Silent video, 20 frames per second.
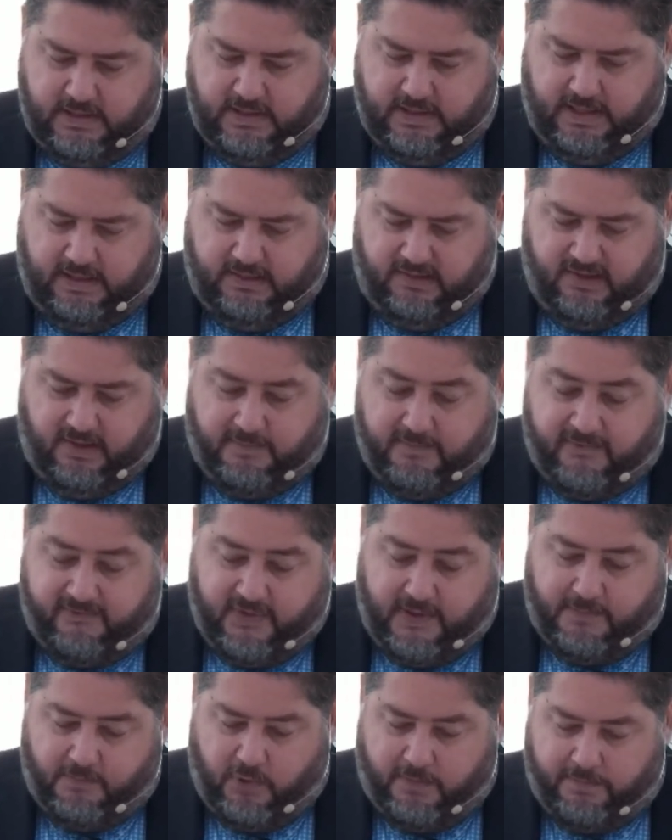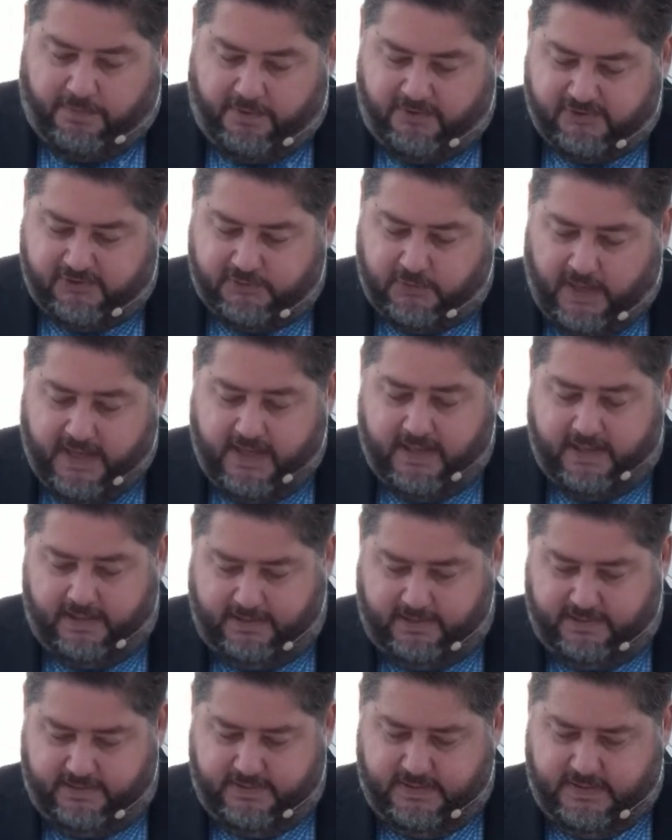And some of them were
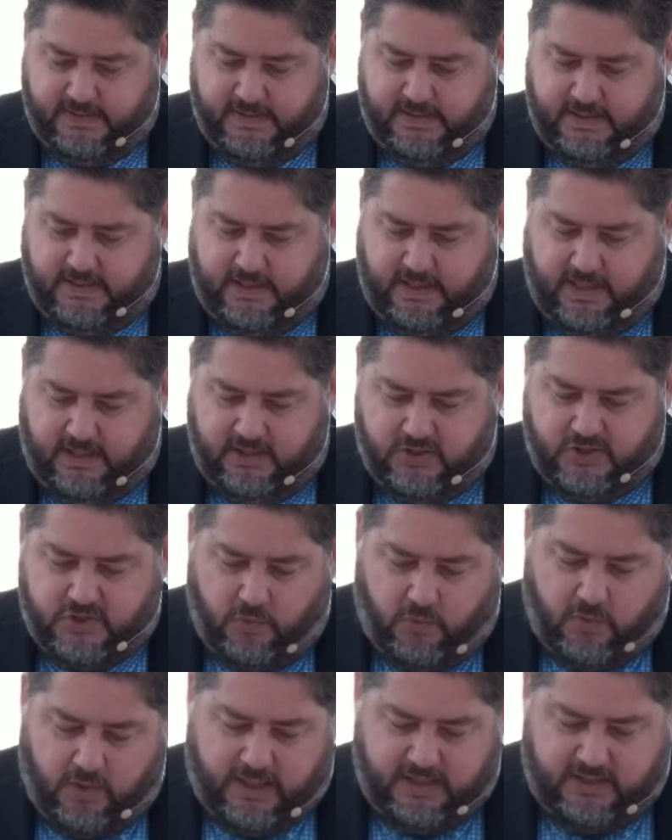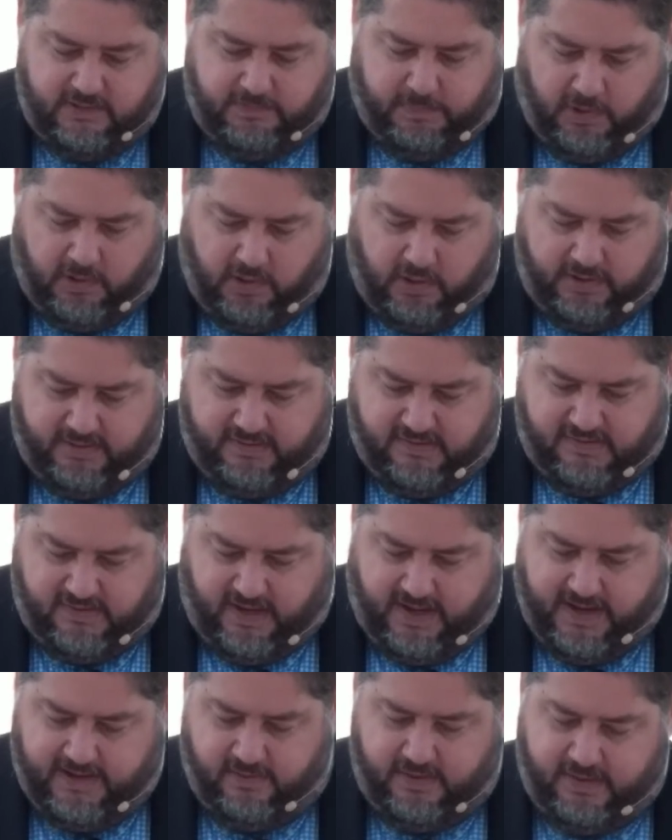persuaded and joined Paul and
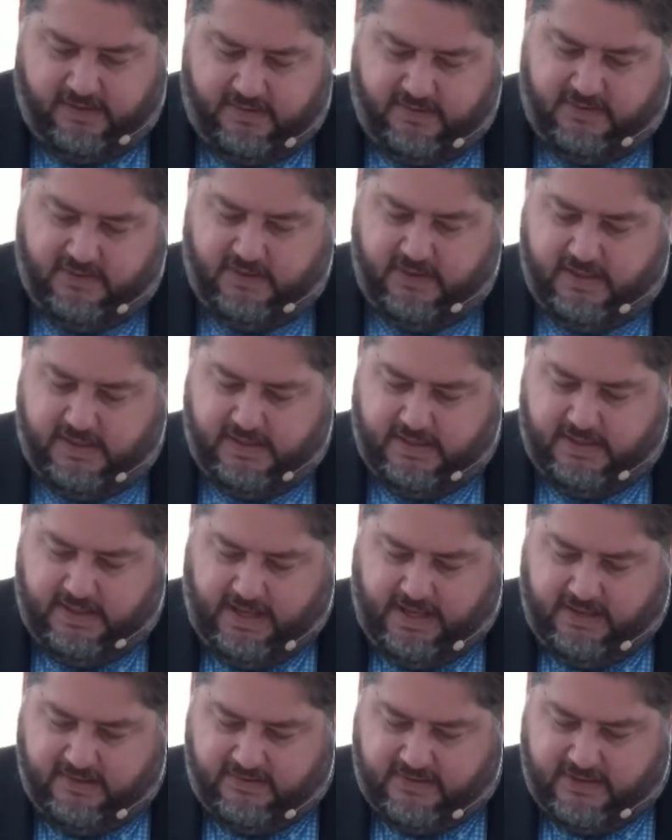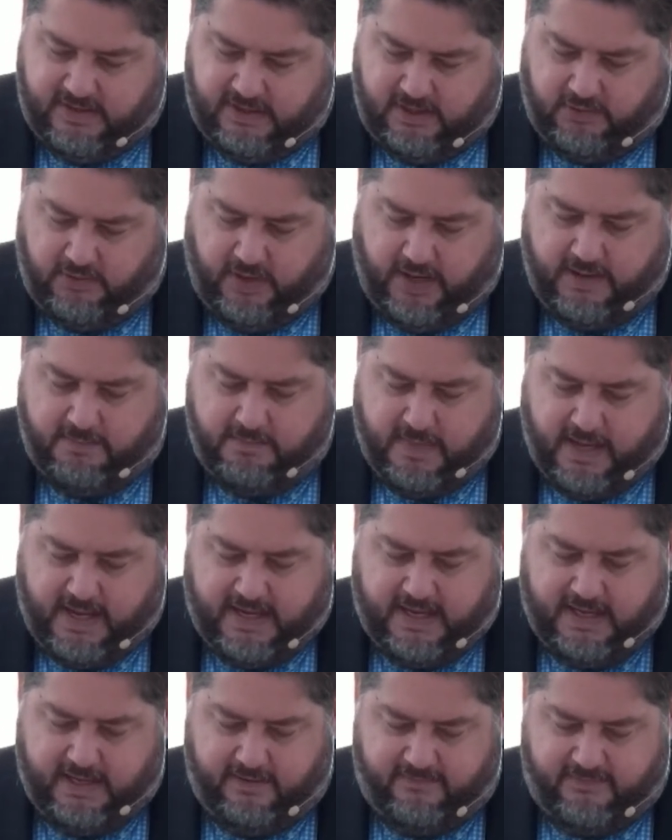Silas, as did a great
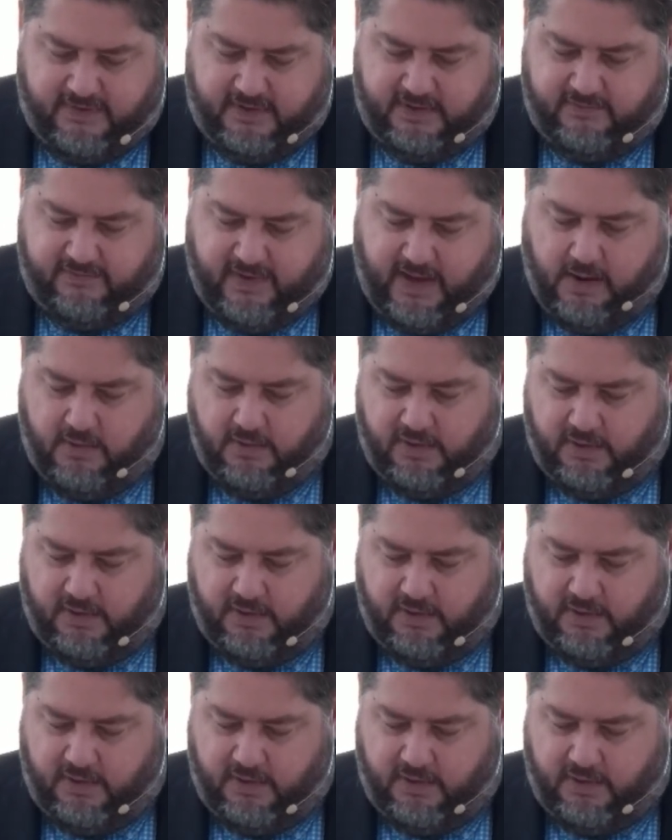many of the devout